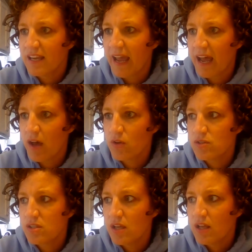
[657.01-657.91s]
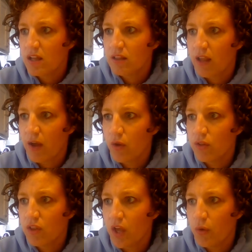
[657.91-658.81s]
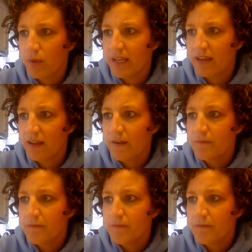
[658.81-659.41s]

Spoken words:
cows lowing,